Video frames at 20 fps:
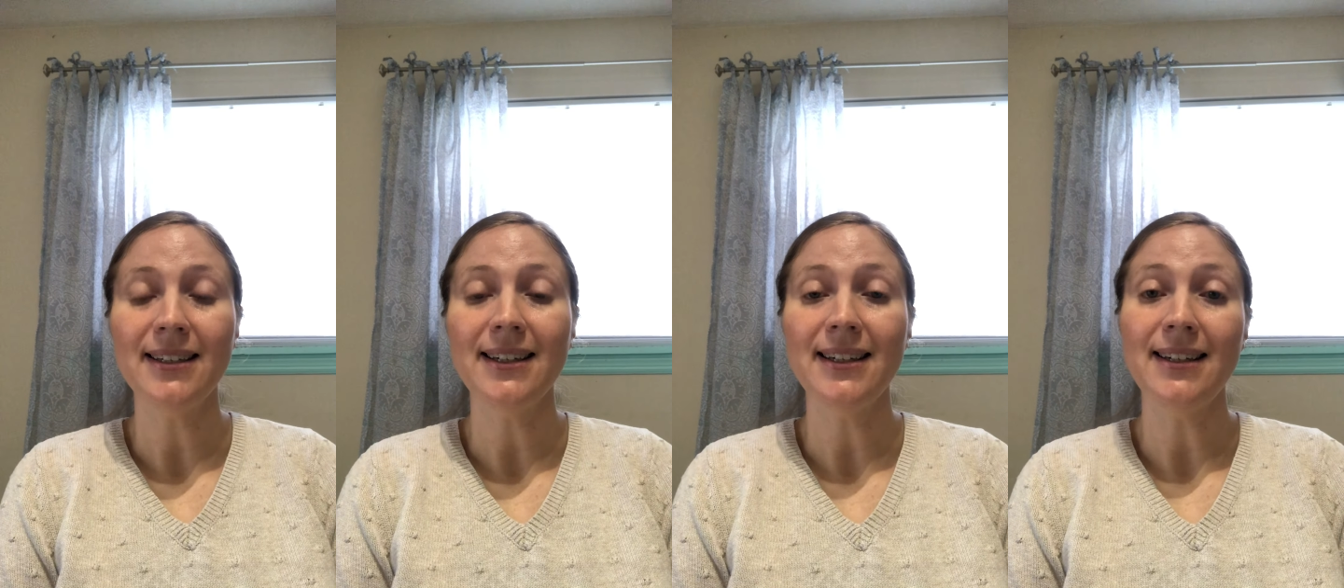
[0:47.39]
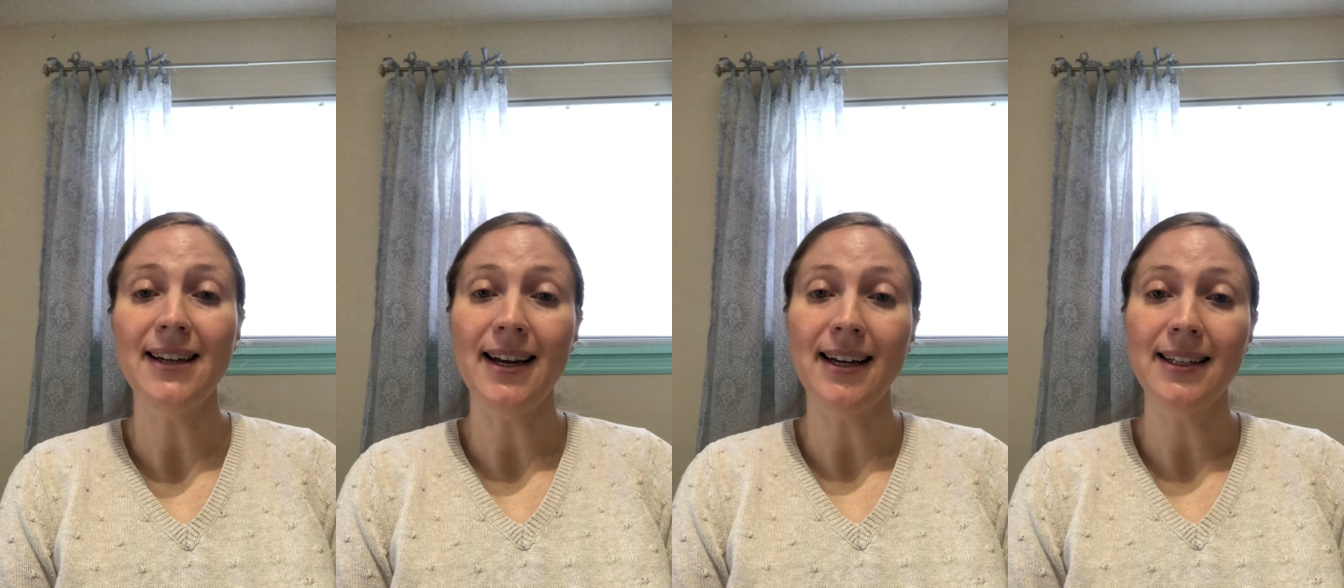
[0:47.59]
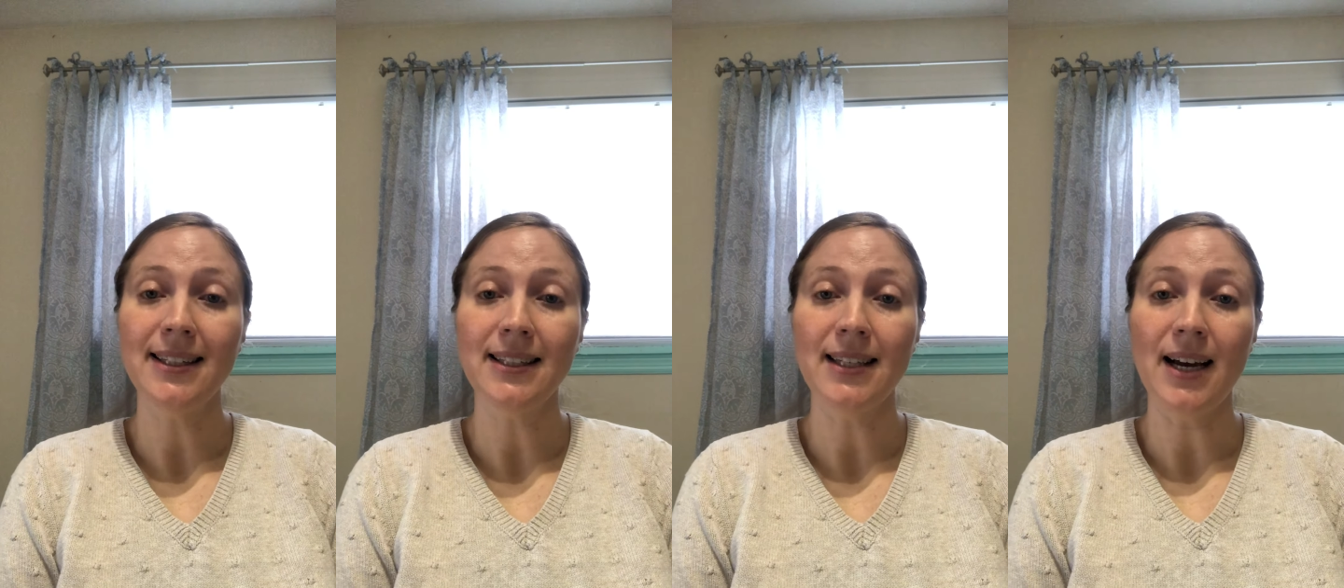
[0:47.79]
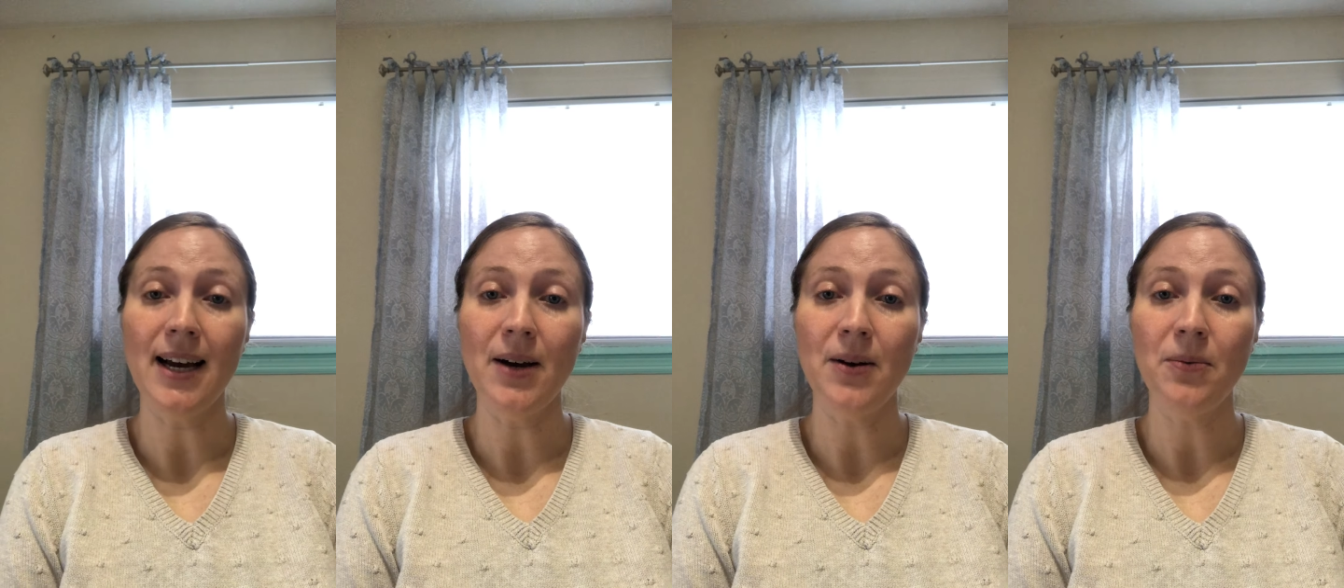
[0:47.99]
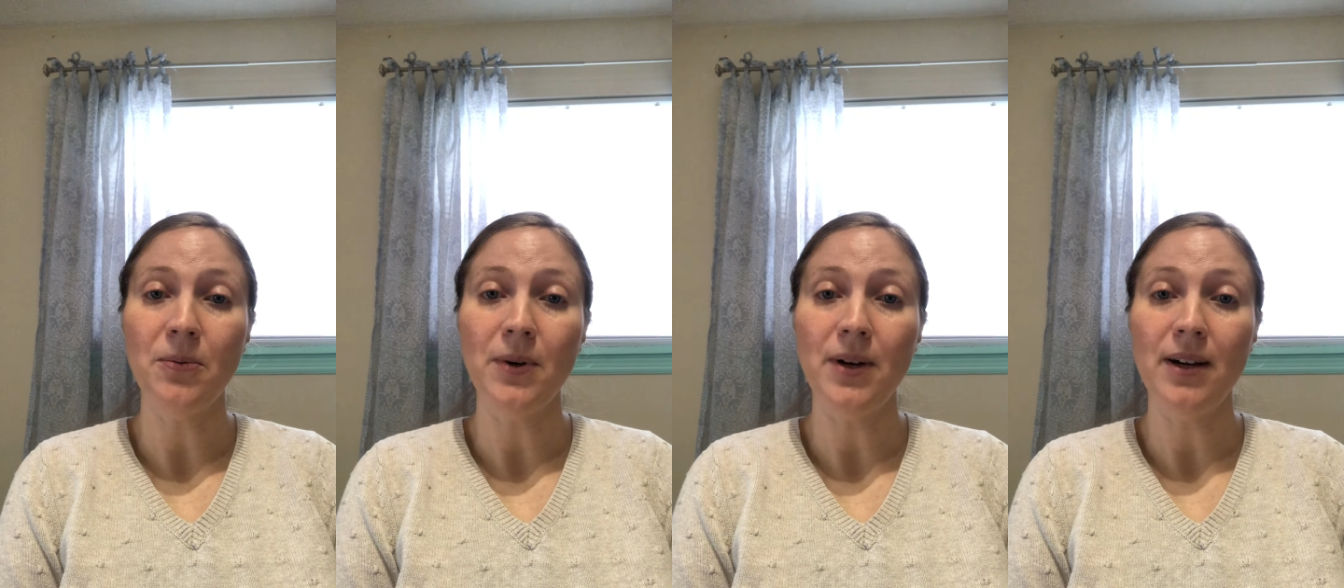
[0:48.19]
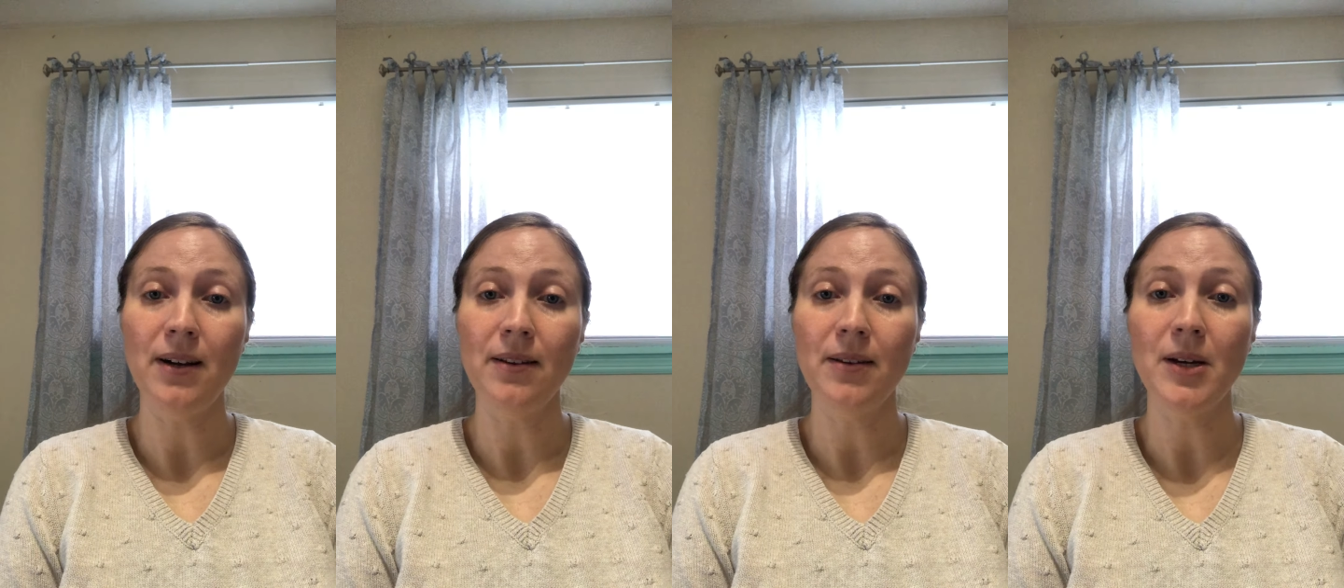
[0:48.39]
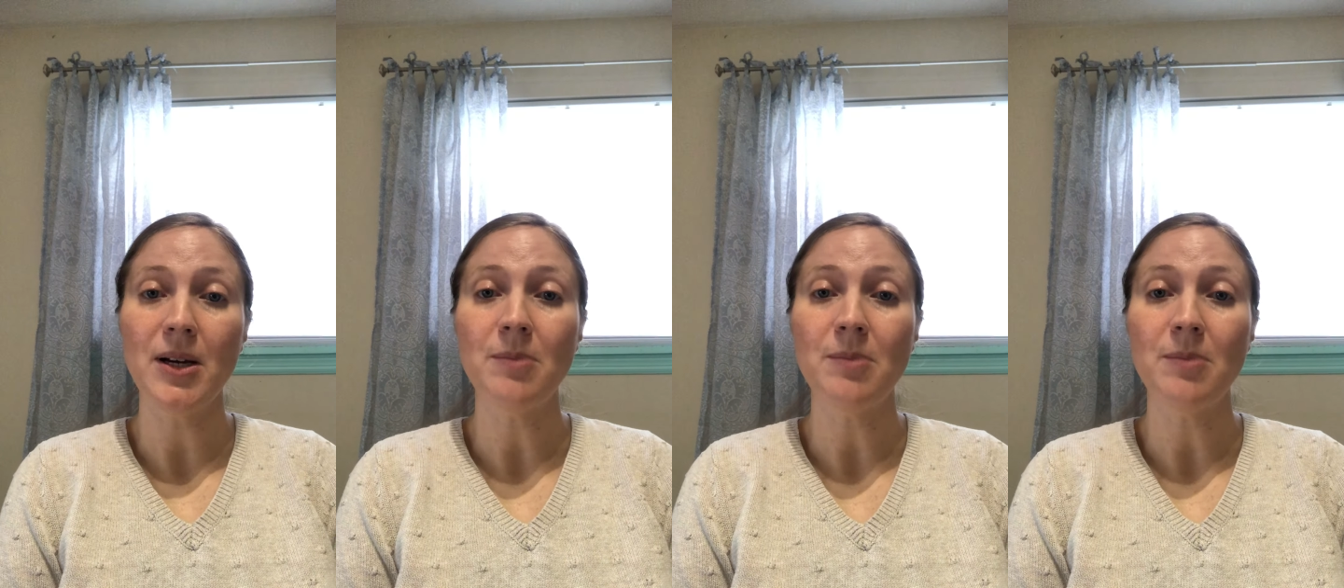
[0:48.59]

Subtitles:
connects that with